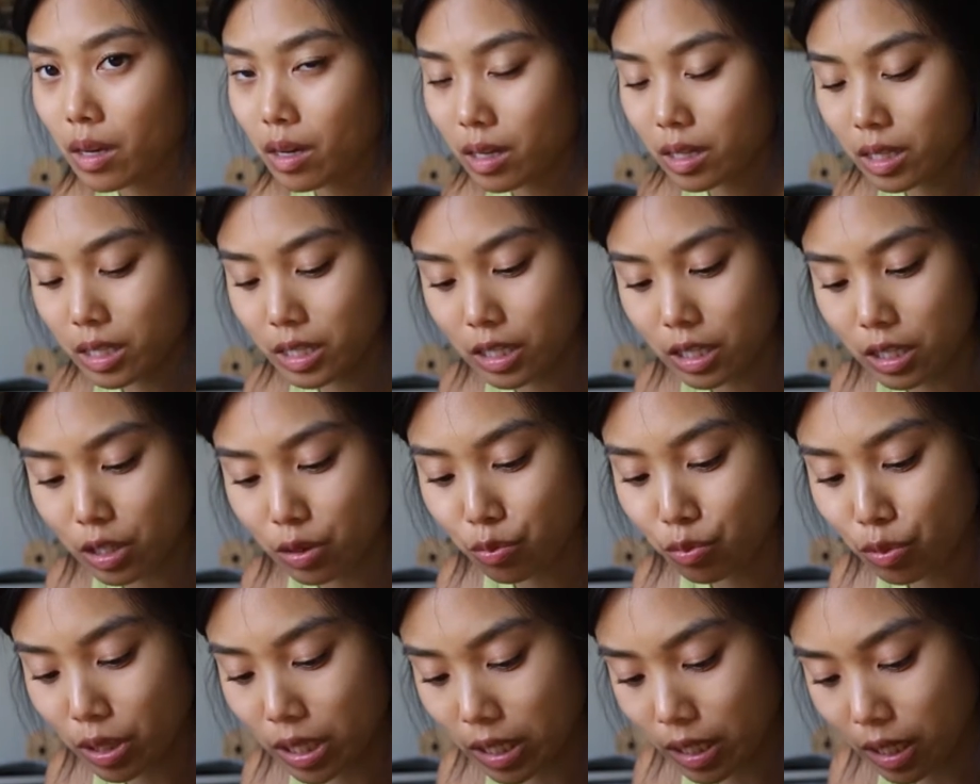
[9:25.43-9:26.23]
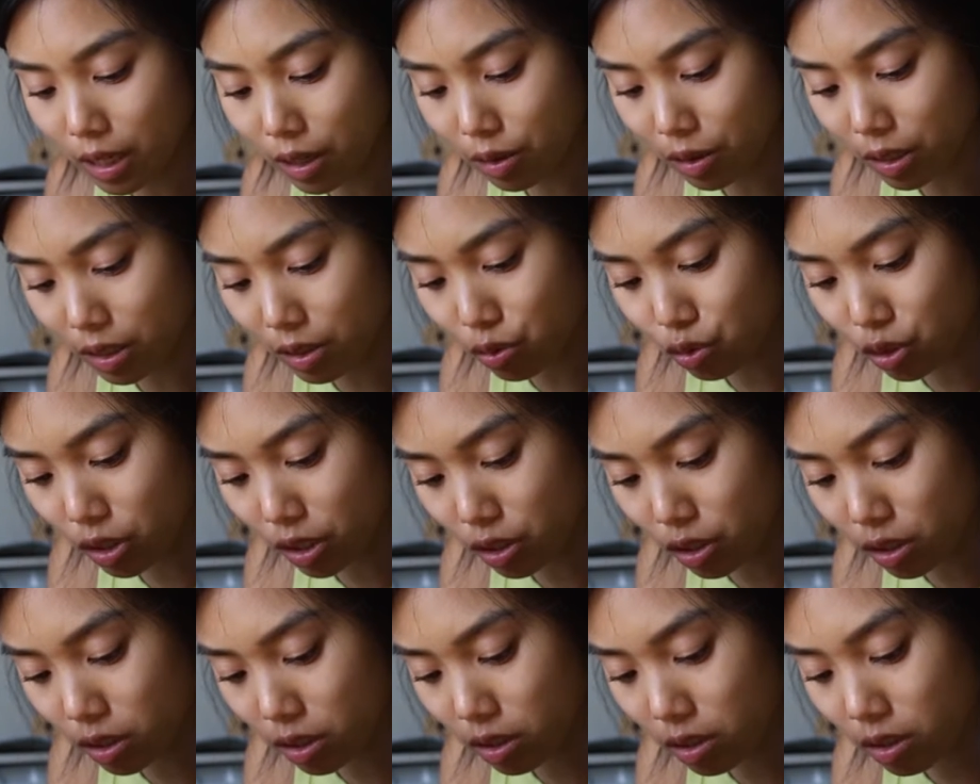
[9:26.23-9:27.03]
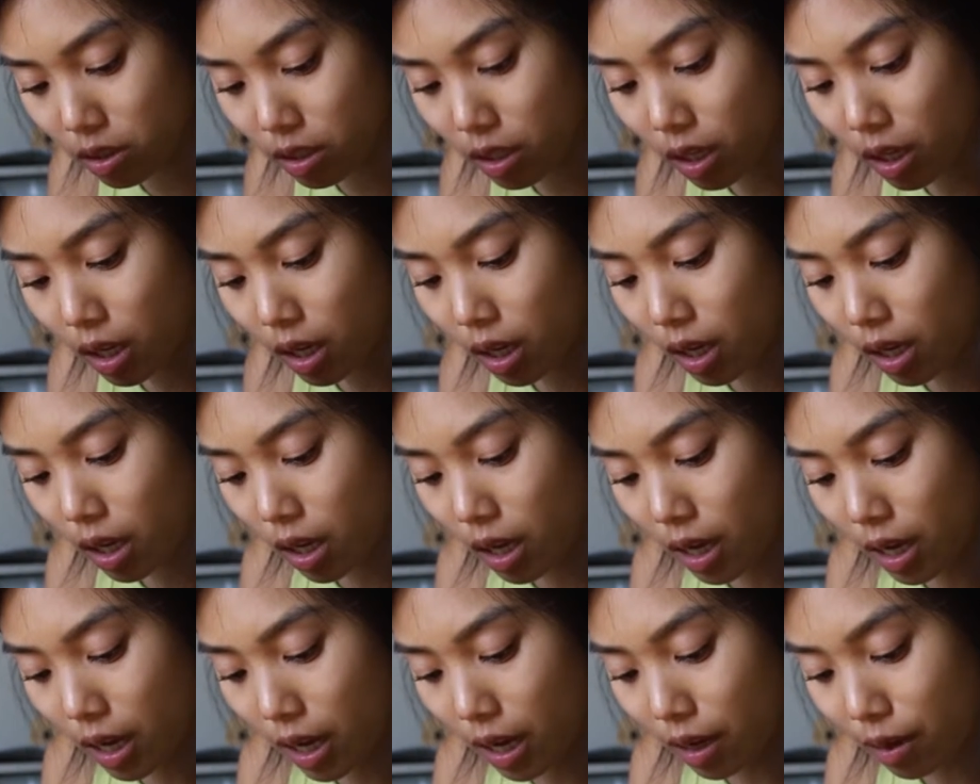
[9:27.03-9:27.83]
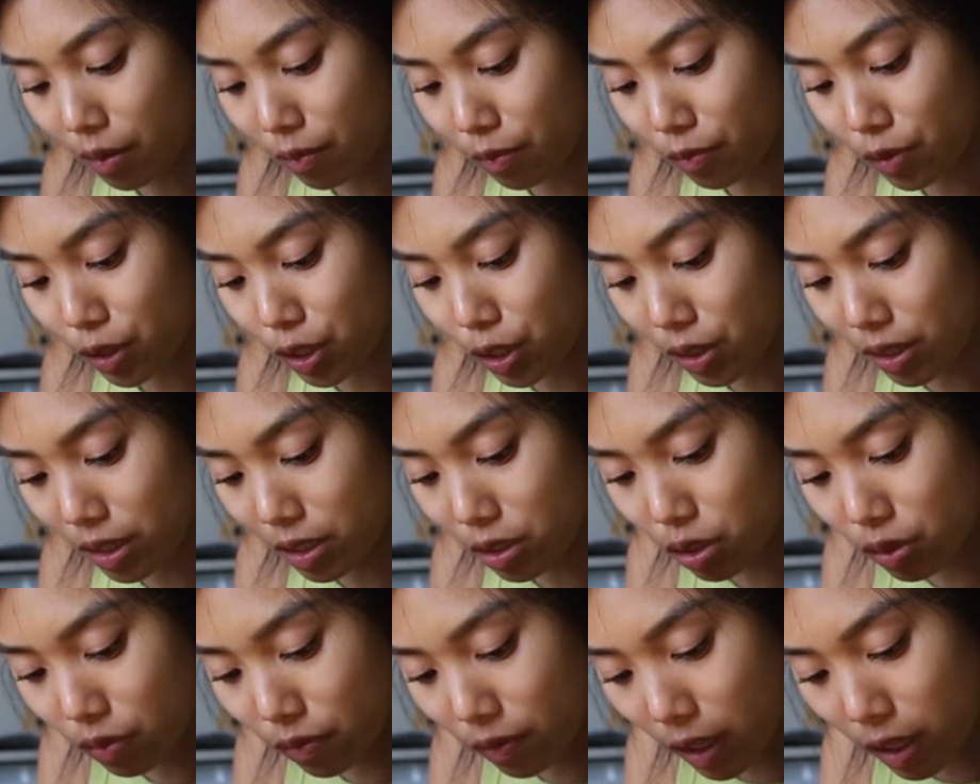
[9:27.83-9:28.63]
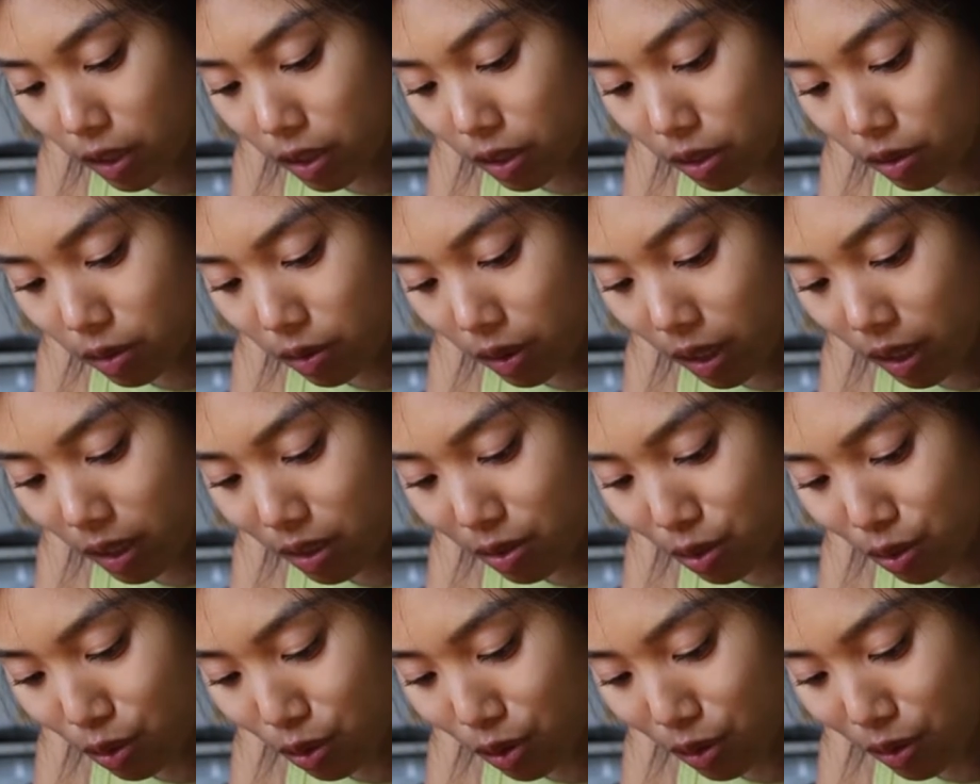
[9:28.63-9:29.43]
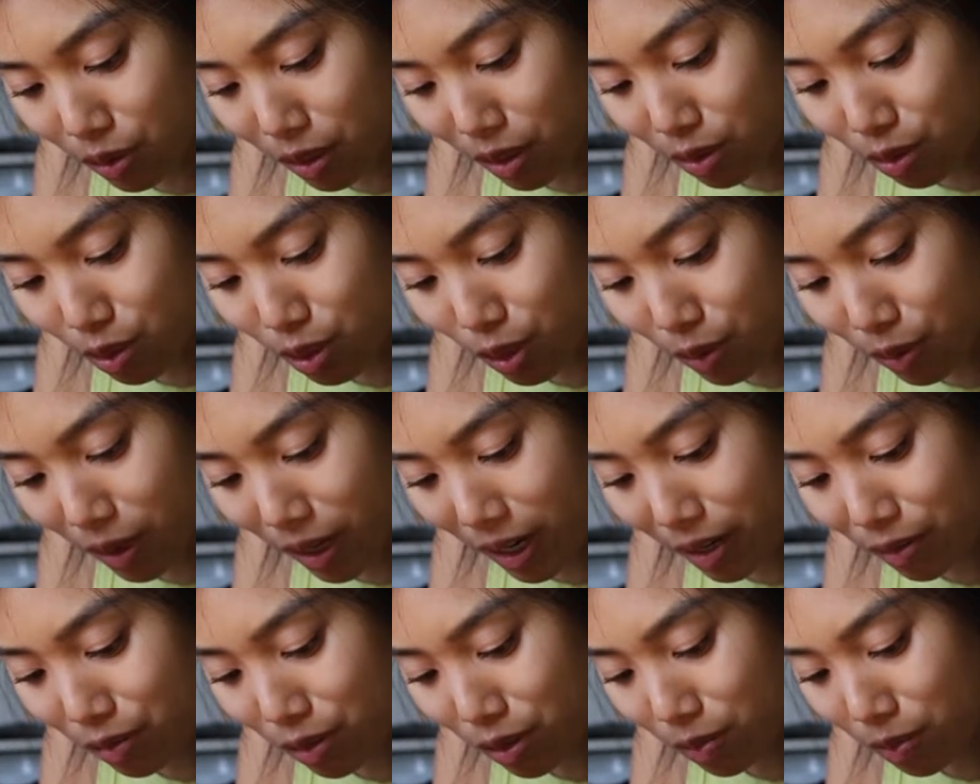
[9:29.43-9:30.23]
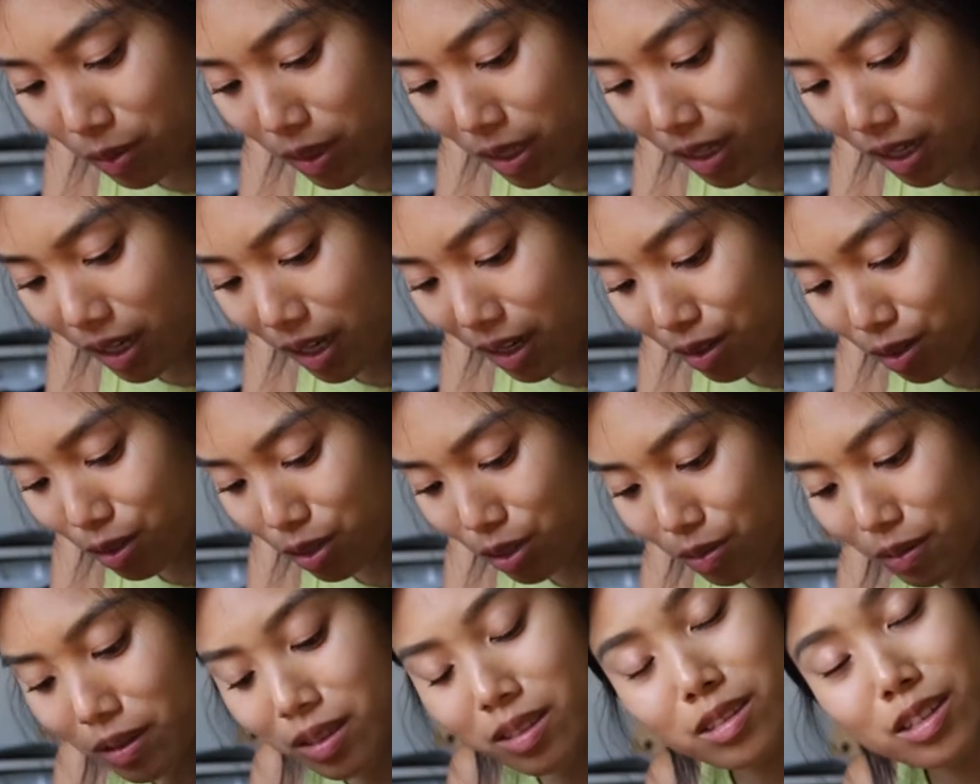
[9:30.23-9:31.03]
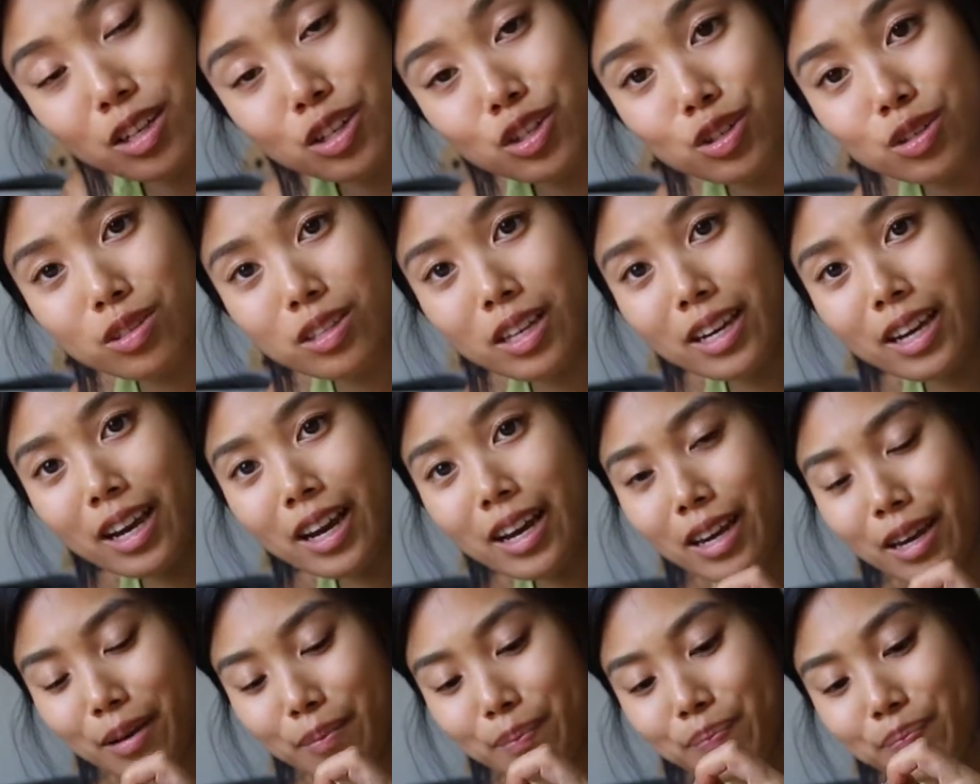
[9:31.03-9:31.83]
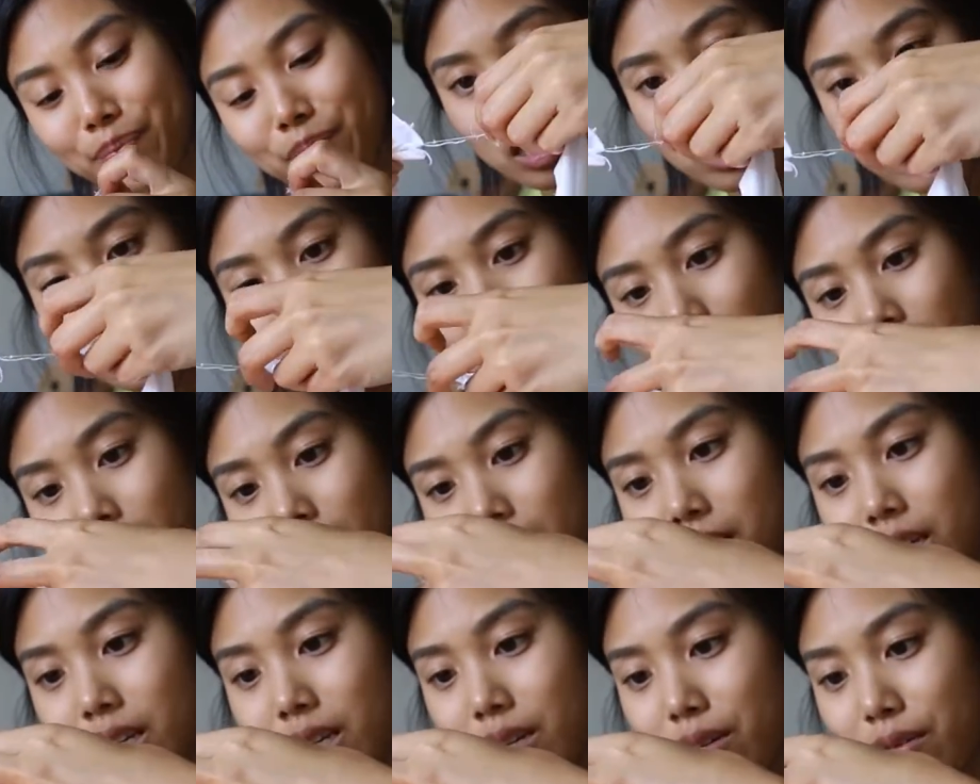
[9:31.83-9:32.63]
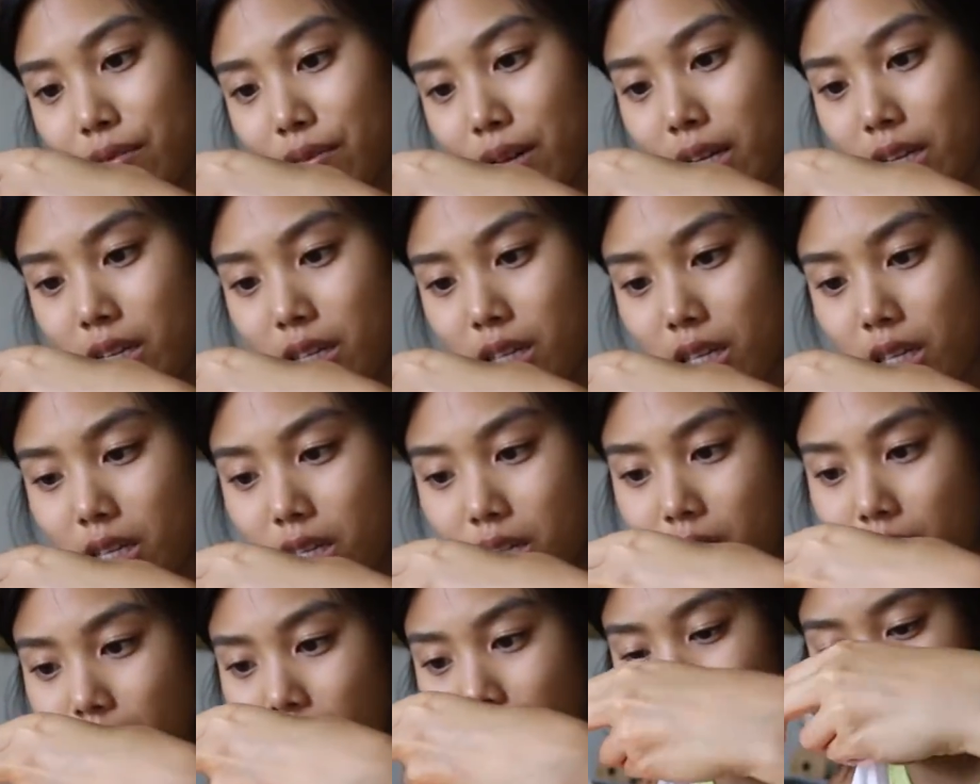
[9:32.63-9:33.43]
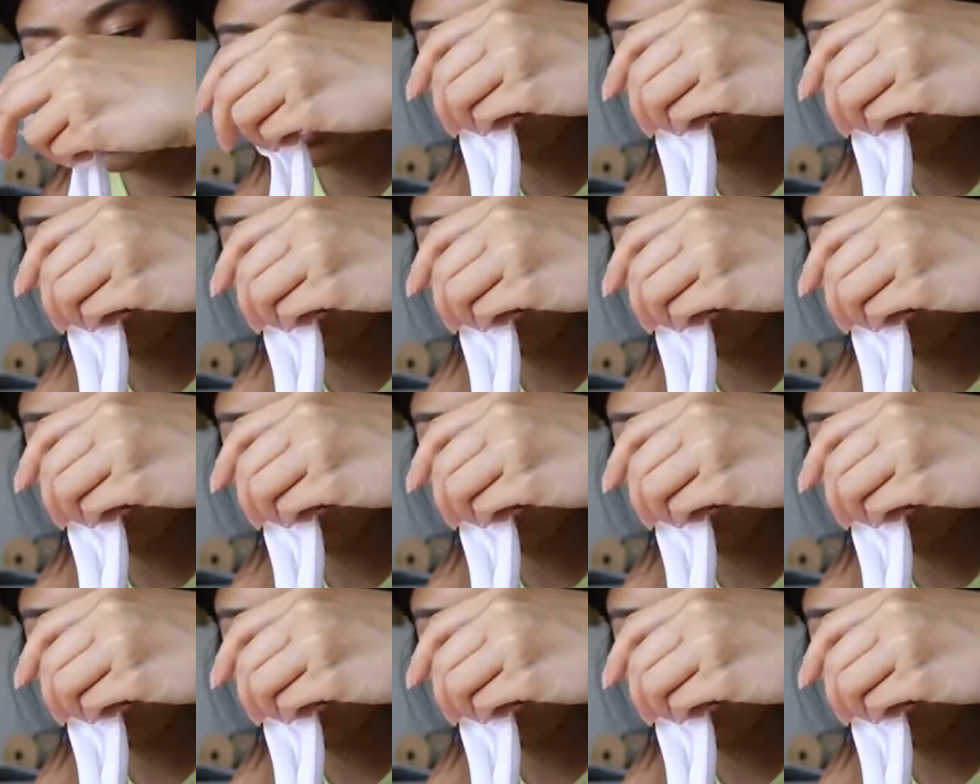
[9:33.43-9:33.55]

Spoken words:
clear written out instructions for you guys to follow, so you guys don't have to be undoing stitches like I am. Yay! Finally got